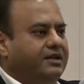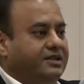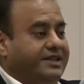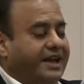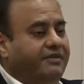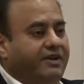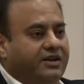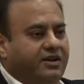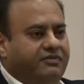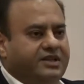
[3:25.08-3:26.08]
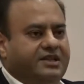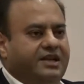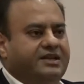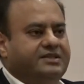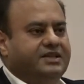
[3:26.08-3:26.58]
The second vector of
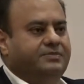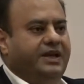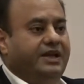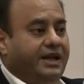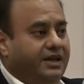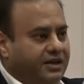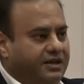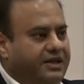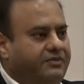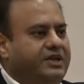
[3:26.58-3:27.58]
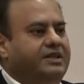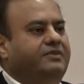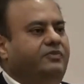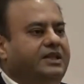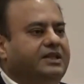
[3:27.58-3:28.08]
resilience has been internally
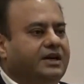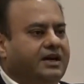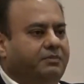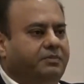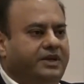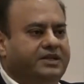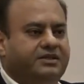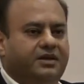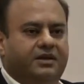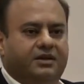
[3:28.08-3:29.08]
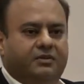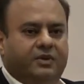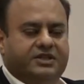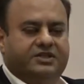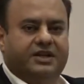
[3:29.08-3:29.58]
within the companies,
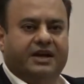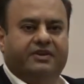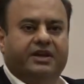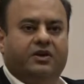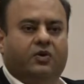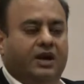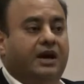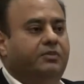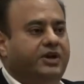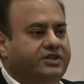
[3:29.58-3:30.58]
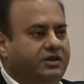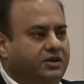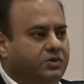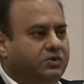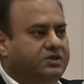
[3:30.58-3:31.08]
which is driving collaboration
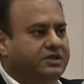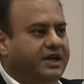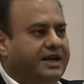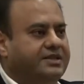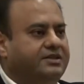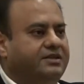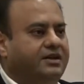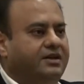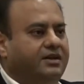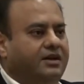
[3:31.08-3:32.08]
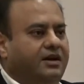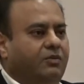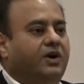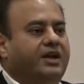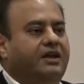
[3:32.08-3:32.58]
tools as
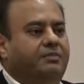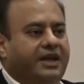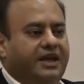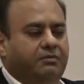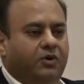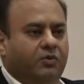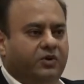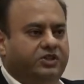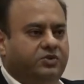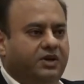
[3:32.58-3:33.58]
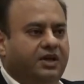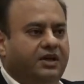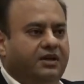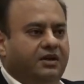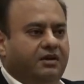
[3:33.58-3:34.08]
work became more virtual,
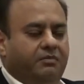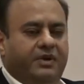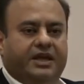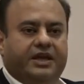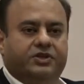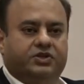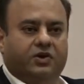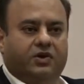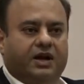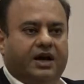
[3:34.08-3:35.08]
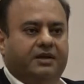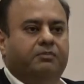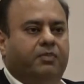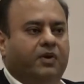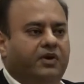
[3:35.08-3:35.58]
making sure our
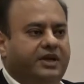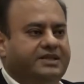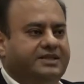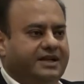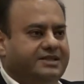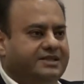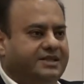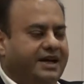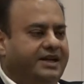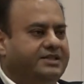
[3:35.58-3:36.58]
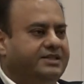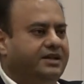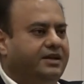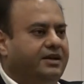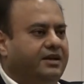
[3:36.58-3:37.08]
employees and
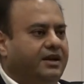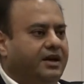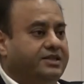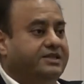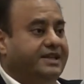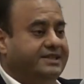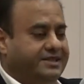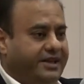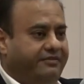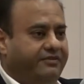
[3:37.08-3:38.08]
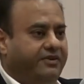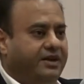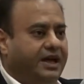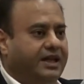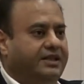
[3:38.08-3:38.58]
sites stay safe
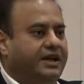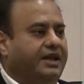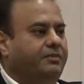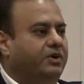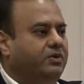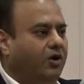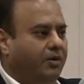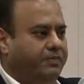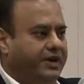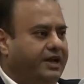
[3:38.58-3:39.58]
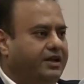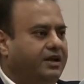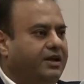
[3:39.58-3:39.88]
and they are able to operate